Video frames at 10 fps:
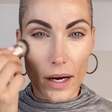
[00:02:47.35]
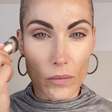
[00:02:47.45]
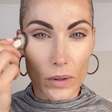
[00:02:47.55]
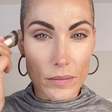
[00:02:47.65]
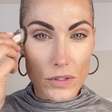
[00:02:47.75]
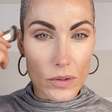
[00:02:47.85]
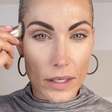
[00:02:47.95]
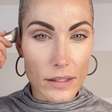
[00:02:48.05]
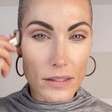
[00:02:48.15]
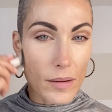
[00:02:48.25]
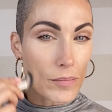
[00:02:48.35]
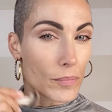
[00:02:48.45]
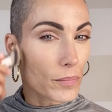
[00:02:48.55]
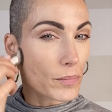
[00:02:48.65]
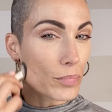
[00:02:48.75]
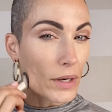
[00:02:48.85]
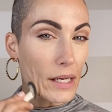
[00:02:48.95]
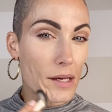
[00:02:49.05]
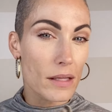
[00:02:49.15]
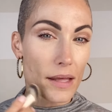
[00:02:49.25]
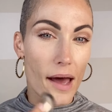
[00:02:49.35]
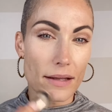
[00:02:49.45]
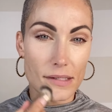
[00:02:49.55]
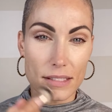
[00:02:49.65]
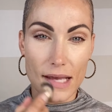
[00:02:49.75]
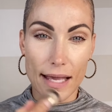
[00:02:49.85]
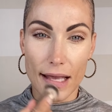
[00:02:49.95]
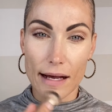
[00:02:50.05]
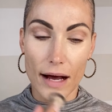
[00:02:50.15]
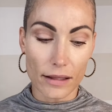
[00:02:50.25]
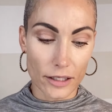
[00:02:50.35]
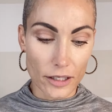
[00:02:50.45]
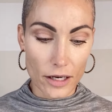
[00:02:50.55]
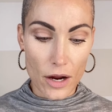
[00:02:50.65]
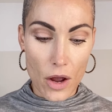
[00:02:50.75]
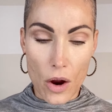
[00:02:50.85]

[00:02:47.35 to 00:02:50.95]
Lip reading: And what I'm doing is I'm bringing that second color